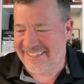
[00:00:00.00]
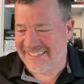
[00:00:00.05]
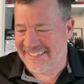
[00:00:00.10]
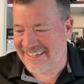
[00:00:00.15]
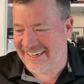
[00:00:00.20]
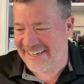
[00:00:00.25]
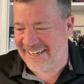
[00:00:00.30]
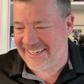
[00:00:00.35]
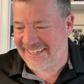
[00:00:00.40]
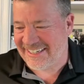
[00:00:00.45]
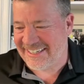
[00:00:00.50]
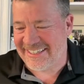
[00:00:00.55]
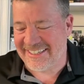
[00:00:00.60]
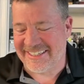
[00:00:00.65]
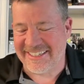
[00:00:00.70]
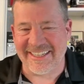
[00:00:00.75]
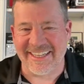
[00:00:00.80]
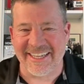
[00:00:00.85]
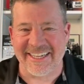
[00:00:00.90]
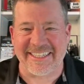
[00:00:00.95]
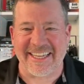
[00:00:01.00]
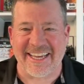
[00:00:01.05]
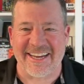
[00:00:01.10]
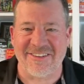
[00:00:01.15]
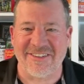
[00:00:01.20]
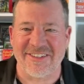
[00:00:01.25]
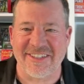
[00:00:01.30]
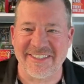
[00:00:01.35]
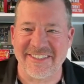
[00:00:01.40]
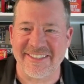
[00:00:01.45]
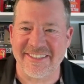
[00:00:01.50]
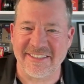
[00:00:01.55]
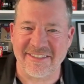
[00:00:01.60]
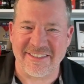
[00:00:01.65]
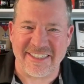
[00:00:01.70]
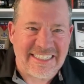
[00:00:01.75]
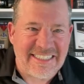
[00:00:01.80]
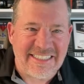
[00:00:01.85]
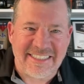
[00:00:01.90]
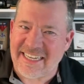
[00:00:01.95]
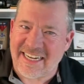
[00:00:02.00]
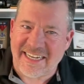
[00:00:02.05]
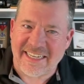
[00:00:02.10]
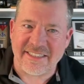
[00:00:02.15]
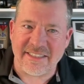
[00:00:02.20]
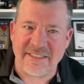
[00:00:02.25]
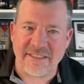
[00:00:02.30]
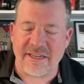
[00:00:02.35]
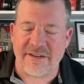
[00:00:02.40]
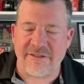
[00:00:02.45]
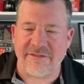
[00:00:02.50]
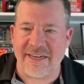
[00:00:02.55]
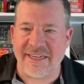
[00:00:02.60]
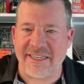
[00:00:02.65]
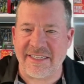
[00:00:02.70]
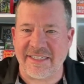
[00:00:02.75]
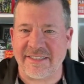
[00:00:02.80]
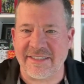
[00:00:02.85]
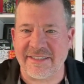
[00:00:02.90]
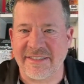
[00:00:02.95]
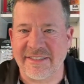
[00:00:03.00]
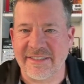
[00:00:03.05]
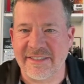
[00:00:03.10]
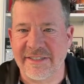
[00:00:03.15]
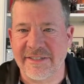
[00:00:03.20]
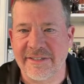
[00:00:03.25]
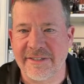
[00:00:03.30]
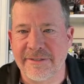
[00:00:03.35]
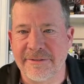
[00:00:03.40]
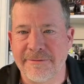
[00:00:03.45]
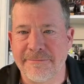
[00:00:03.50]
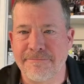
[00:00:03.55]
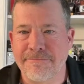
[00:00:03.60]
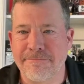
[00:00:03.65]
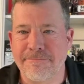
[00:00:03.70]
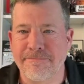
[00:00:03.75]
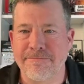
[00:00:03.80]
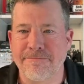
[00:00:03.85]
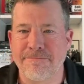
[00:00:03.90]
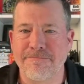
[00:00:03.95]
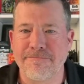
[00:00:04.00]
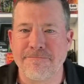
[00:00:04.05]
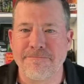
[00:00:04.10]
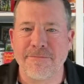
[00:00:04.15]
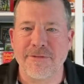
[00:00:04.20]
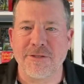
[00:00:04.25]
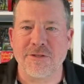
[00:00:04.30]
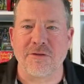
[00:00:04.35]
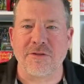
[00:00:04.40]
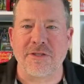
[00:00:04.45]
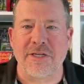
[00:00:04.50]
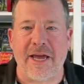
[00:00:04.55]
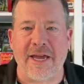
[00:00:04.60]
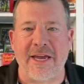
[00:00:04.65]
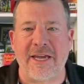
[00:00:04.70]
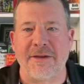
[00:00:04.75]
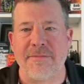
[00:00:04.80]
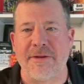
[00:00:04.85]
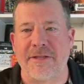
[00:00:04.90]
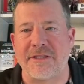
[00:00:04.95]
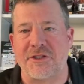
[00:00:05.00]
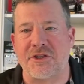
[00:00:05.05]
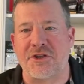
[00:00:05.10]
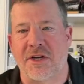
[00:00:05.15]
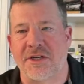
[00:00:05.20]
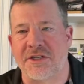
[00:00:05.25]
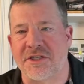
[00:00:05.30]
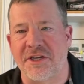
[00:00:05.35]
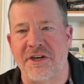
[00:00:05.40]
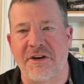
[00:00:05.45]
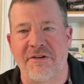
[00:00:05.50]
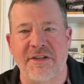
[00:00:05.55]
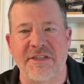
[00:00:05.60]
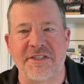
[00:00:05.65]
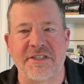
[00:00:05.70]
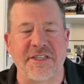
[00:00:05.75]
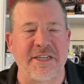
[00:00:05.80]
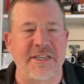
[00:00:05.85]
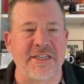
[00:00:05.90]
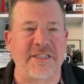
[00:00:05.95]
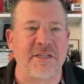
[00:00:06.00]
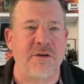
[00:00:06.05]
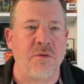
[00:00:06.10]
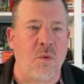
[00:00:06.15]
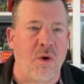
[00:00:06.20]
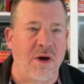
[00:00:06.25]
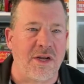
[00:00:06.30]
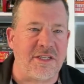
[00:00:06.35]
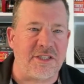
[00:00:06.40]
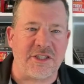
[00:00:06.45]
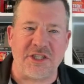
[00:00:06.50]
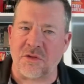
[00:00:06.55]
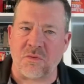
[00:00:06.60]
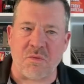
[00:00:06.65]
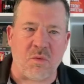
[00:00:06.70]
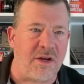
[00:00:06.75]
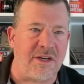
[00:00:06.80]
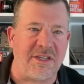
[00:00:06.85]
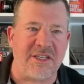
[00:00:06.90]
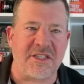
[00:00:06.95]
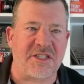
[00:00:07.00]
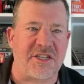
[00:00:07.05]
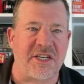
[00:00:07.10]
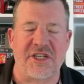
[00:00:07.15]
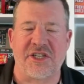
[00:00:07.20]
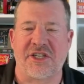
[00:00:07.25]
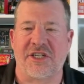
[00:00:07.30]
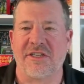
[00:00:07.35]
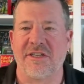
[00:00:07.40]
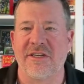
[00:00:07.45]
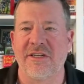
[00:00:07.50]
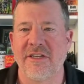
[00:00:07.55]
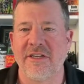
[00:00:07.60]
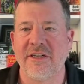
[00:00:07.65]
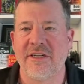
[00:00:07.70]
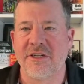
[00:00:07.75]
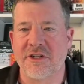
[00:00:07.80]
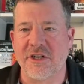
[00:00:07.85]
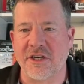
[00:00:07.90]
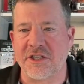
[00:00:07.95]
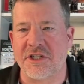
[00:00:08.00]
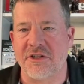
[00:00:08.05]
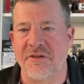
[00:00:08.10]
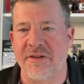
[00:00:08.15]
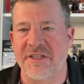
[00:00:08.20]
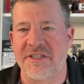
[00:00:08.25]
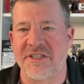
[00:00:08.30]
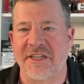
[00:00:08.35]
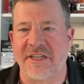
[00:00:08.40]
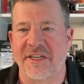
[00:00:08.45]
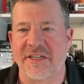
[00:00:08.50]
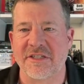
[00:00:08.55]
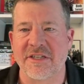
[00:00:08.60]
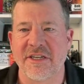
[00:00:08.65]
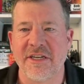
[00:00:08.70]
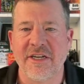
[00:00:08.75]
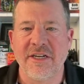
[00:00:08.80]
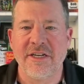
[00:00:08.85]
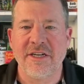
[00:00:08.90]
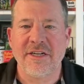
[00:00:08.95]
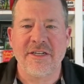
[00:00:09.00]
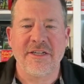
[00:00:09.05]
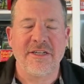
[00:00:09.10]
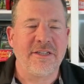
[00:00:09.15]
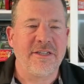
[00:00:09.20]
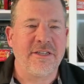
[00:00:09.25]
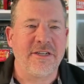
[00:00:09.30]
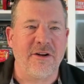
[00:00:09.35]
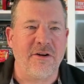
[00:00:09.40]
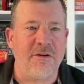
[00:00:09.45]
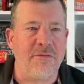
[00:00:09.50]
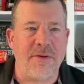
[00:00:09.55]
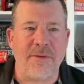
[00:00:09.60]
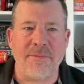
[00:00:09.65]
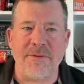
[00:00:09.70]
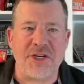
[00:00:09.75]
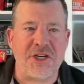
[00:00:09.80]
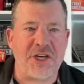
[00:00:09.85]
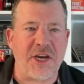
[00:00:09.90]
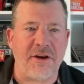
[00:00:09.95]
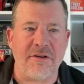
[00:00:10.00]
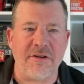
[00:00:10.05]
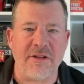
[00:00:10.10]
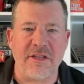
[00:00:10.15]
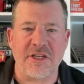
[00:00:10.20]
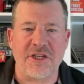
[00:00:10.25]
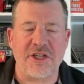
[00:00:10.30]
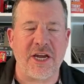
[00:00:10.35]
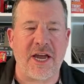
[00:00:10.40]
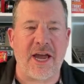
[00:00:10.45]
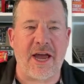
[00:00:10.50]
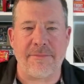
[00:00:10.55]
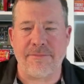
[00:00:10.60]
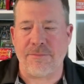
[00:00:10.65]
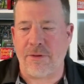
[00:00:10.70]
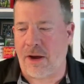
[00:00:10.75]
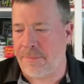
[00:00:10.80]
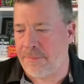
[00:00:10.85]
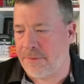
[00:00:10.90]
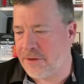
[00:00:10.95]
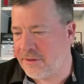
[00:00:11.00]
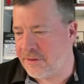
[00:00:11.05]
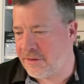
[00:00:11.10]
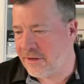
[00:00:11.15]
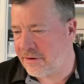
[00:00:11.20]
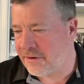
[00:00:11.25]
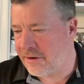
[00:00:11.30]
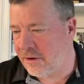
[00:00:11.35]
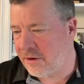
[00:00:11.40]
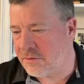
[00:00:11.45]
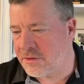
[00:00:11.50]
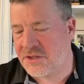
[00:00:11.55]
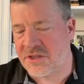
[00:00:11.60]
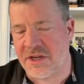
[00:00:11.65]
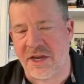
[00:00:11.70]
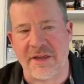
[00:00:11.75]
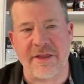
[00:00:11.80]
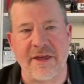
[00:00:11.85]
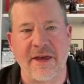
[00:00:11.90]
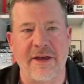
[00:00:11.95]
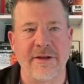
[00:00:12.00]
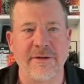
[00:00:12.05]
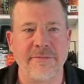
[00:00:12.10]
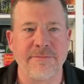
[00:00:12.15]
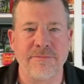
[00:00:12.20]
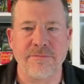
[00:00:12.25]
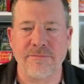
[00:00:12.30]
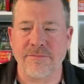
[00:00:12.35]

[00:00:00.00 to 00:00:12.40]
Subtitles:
Right? I like that one. Right. Said right again. So today, commit to trusting your instincts in just one decision. Trust your instincts. Maybe share it in the chat. Pop it in there. I always say that.